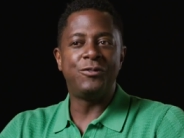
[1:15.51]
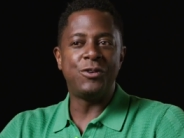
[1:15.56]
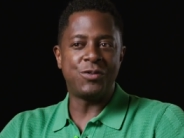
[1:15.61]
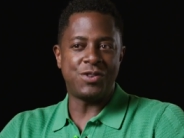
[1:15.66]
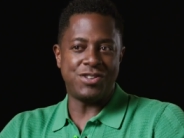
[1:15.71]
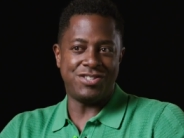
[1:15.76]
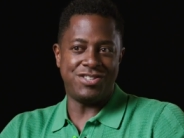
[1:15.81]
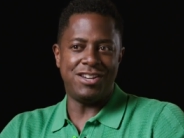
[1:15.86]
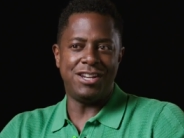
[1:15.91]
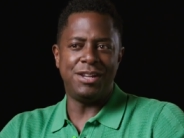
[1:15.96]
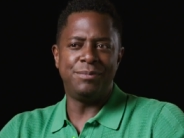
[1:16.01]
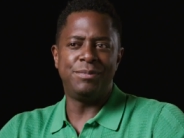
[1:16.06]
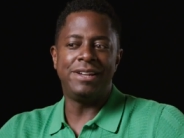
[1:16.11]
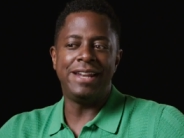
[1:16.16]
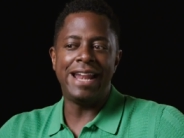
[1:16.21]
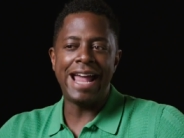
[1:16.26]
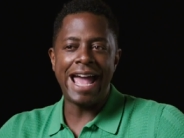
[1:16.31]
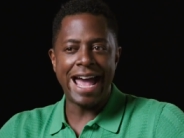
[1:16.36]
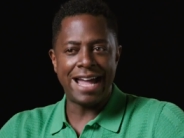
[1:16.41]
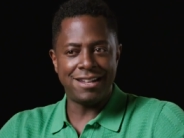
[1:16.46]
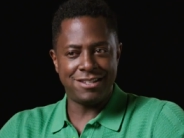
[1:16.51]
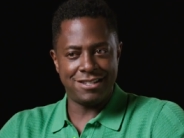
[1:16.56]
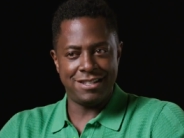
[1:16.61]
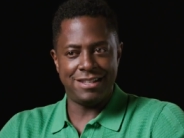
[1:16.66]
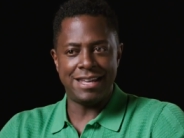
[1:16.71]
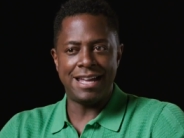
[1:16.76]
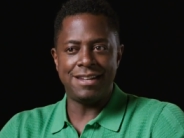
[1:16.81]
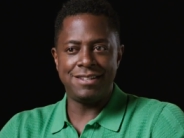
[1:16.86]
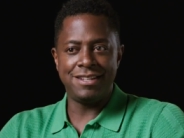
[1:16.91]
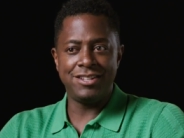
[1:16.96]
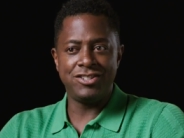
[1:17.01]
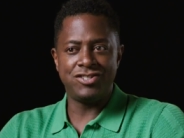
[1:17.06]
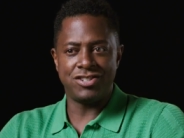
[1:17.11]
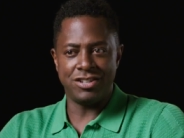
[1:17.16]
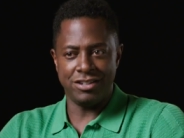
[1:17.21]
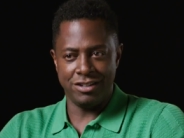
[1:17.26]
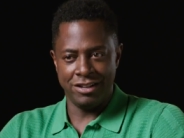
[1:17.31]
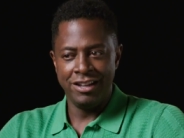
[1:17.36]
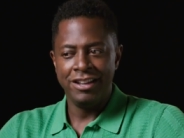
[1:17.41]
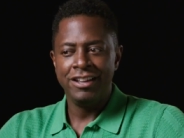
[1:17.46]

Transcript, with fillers: focus on it, but it adds to that tension.